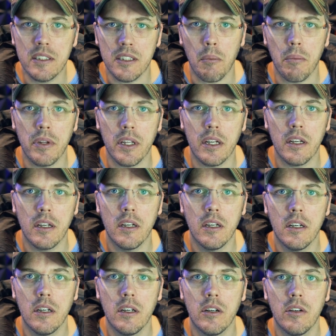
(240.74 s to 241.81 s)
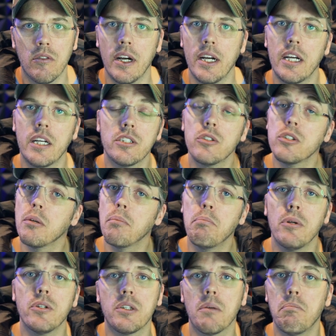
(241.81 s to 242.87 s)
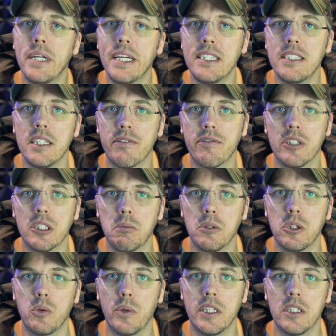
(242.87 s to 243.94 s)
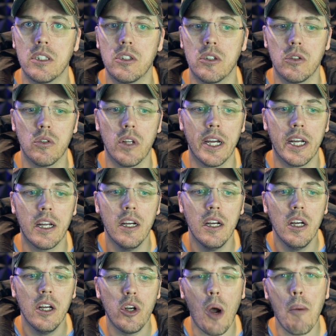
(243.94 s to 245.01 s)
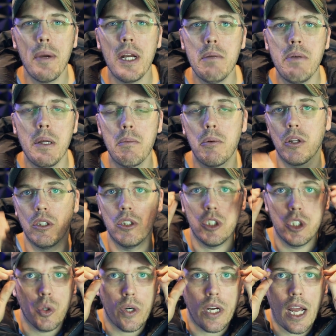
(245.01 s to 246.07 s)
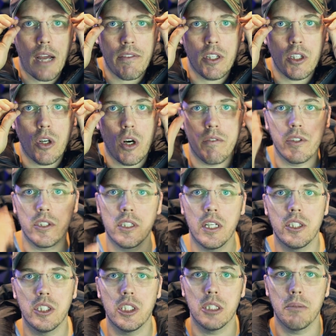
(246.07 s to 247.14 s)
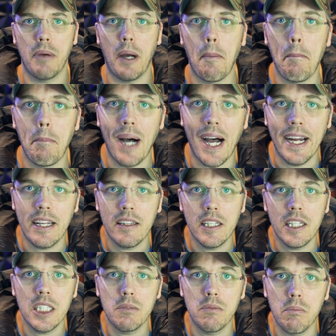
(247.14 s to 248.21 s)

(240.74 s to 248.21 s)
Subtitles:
something, right? Because there's a big difference between the two. Like, not many people enjoy having conversations about buying things,